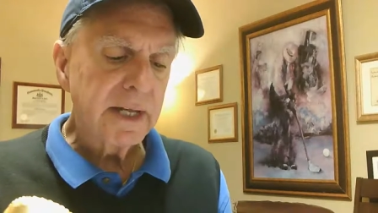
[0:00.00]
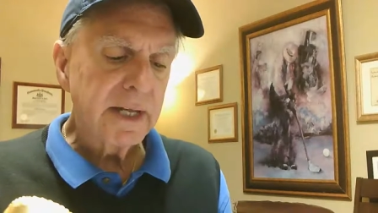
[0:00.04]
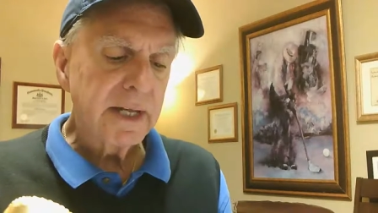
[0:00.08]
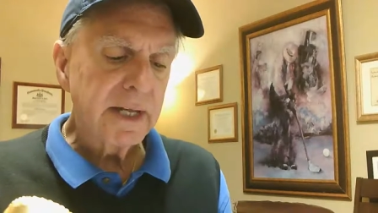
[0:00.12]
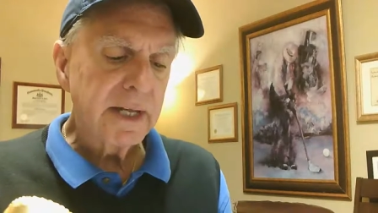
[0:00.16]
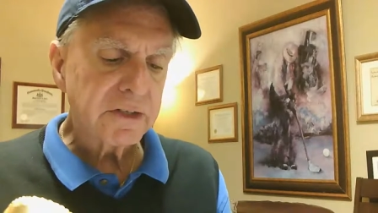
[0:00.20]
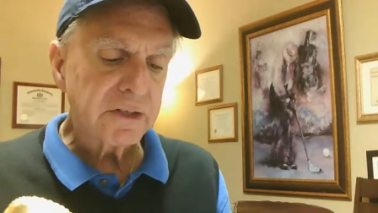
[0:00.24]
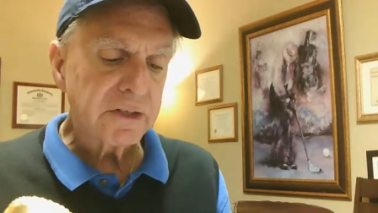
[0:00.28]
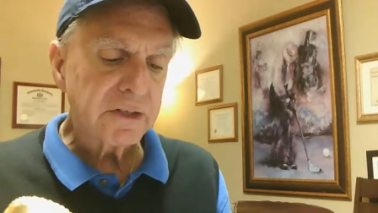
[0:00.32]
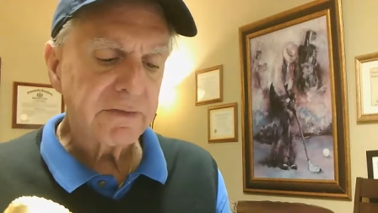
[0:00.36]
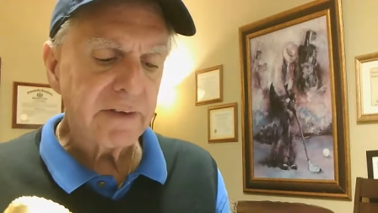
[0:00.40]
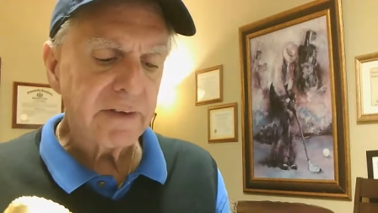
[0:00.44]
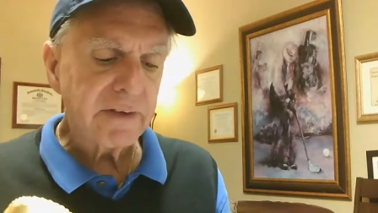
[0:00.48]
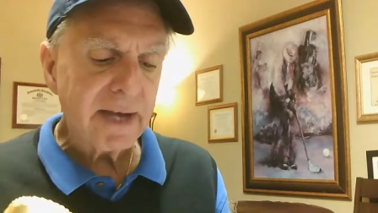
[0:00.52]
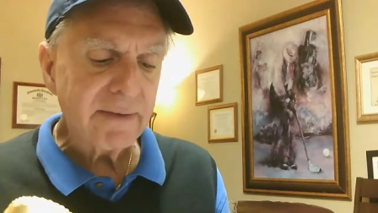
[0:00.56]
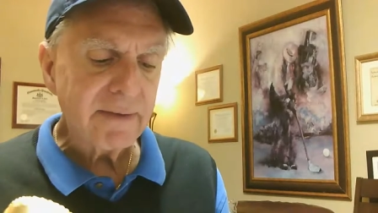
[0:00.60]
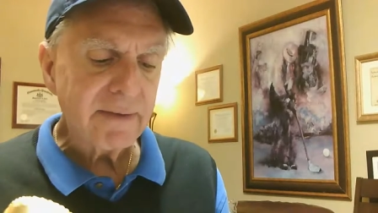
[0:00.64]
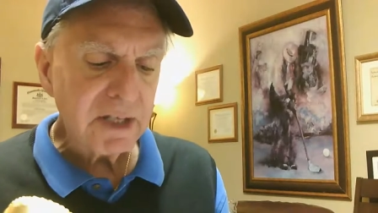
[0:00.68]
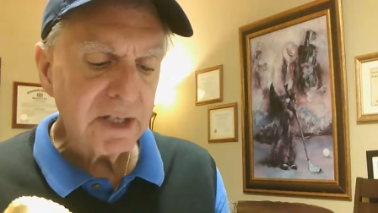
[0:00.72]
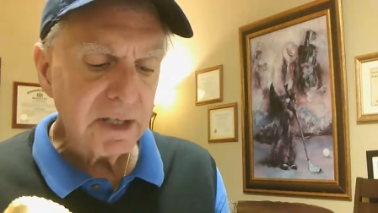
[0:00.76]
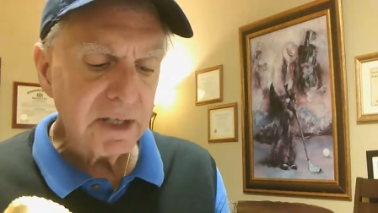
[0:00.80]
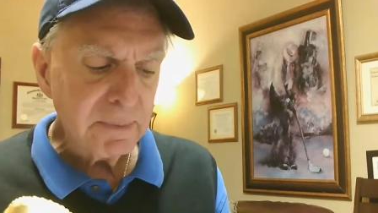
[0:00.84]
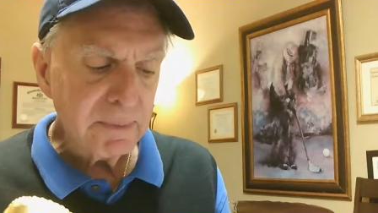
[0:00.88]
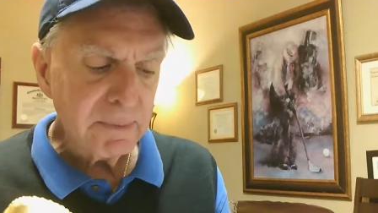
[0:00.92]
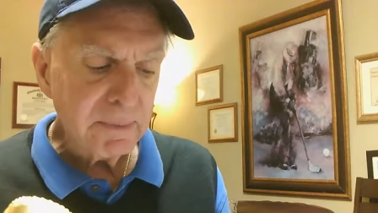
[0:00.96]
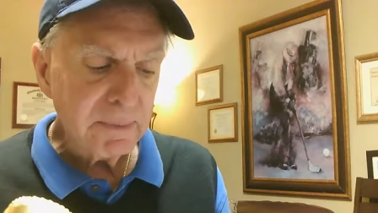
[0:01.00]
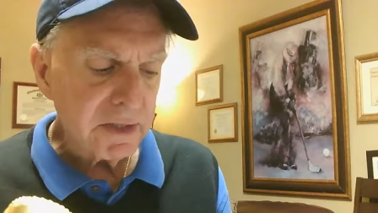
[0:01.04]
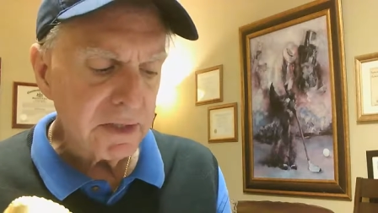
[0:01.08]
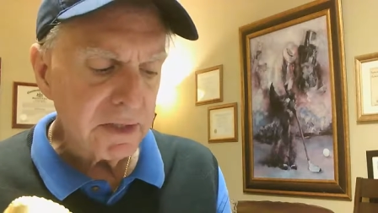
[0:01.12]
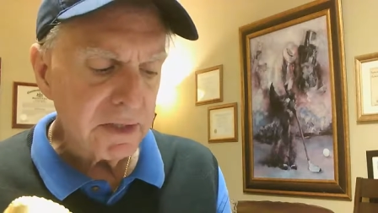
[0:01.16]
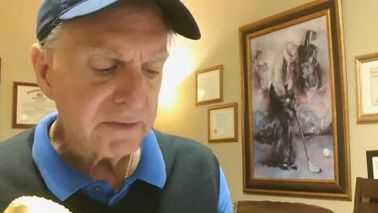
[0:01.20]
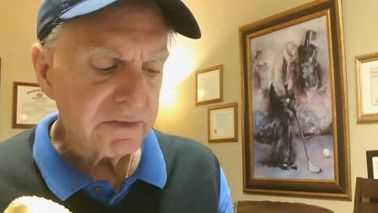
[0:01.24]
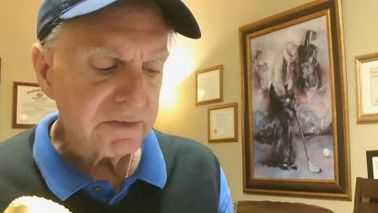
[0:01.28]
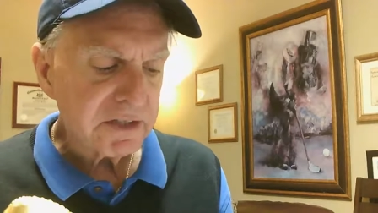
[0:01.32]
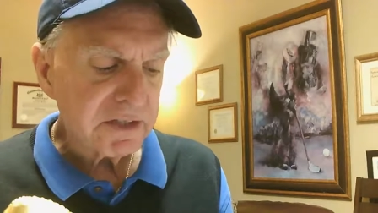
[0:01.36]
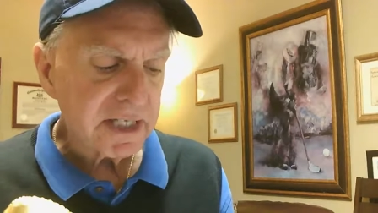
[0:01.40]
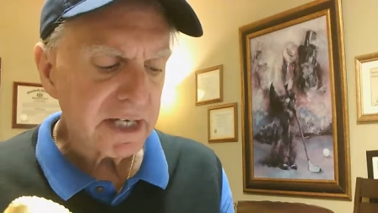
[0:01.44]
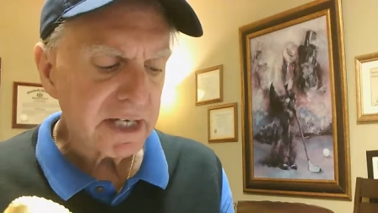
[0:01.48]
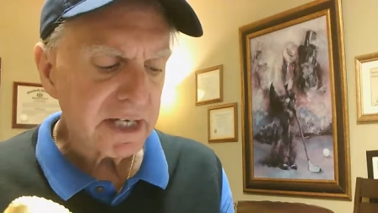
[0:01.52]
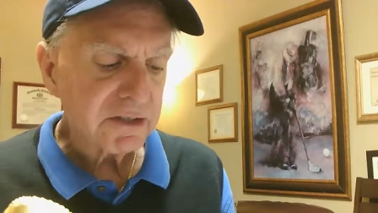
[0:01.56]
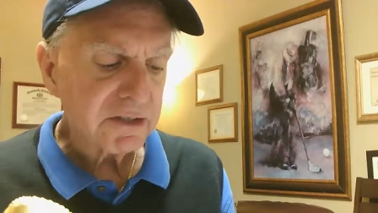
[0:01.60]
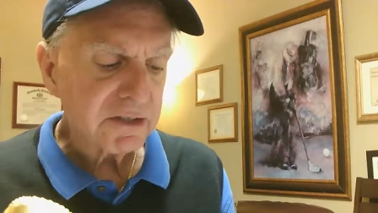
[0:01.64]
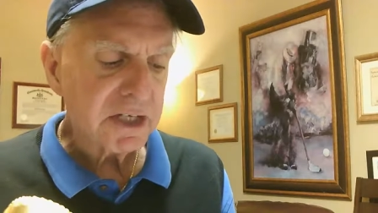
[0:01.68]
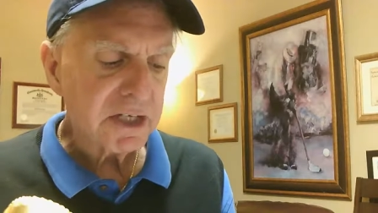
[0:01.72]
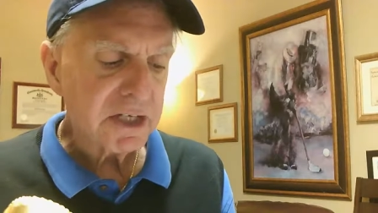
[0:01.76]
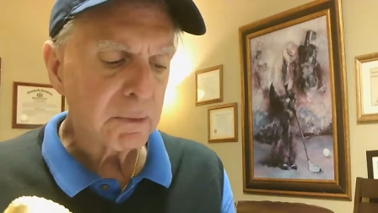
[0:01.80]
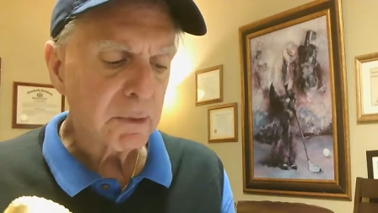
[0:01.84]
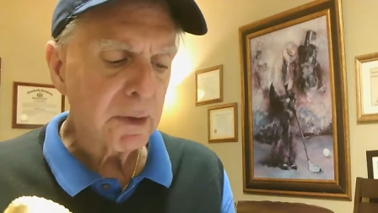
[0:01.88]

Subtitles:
The surviving community of cells can